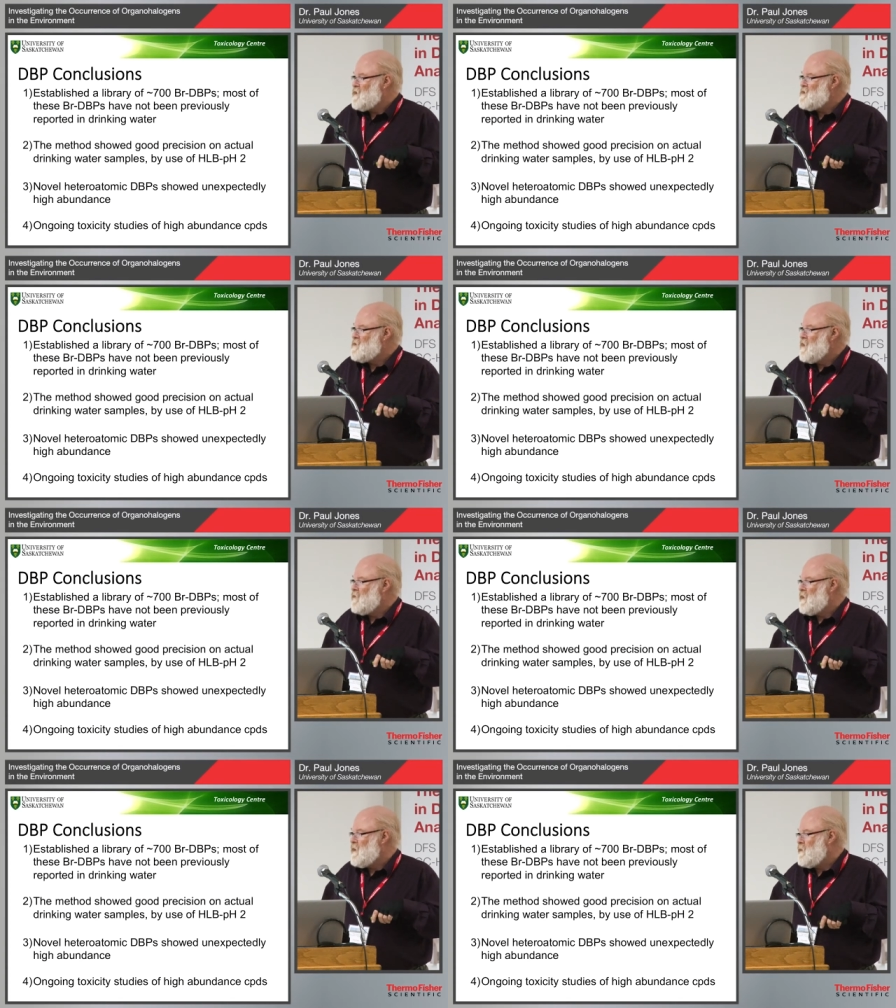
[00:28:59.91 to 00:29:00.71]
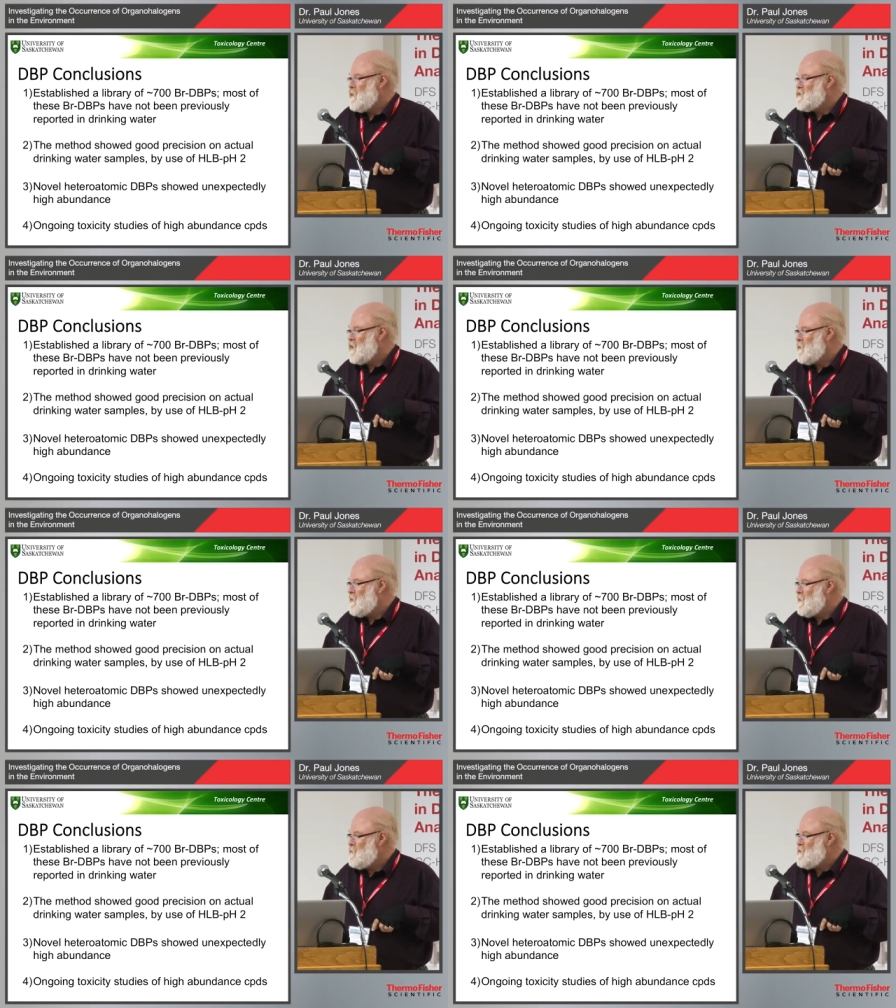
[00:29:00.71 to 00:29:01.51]
these novel
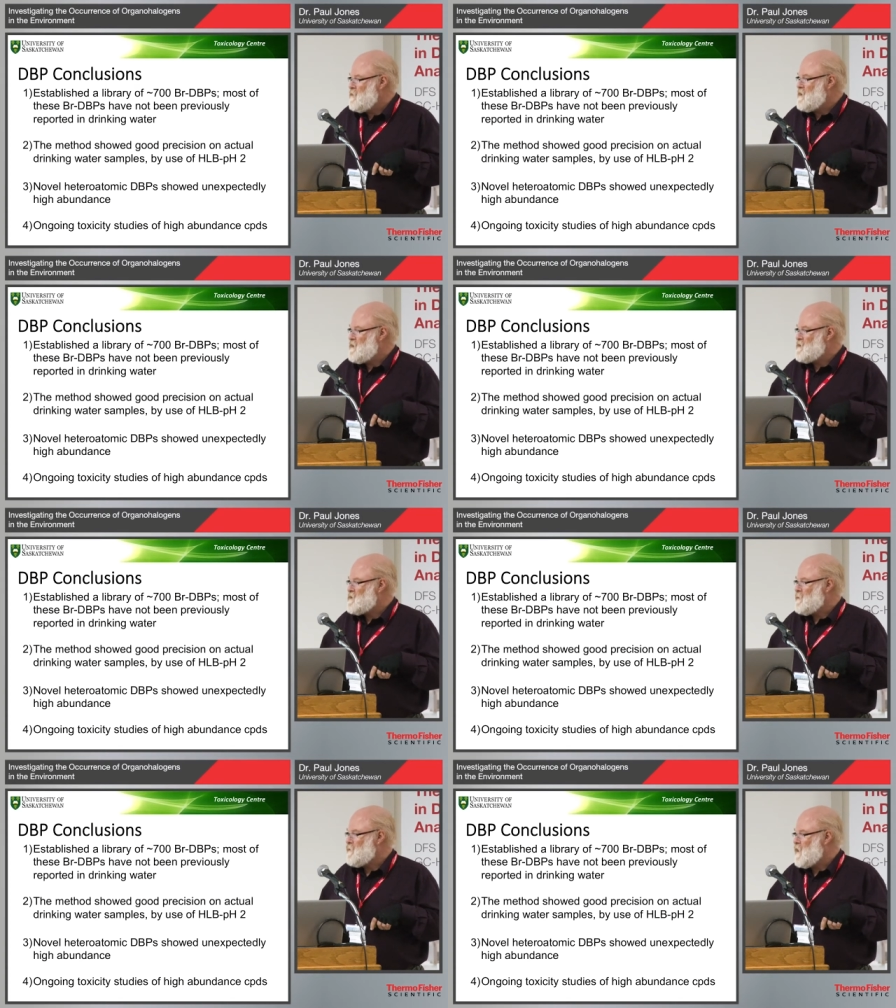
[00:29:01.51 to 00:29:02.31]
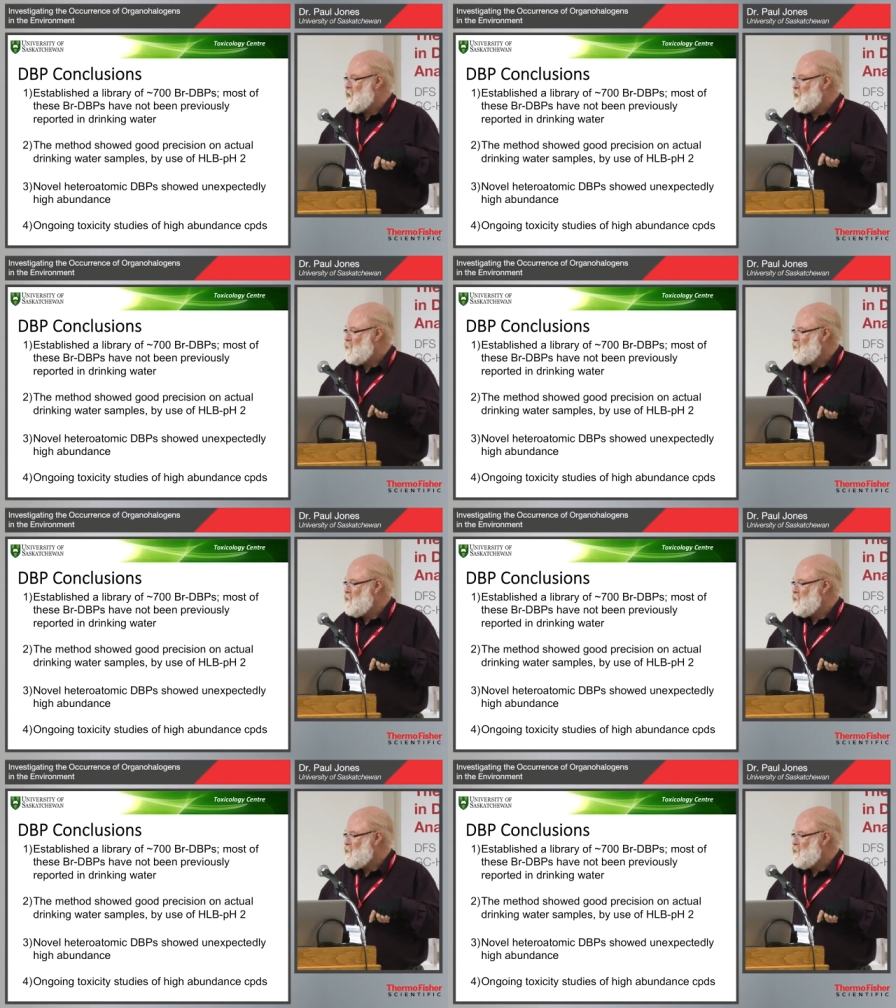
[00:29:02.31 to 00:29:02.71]
heteroatomic DBPs uh,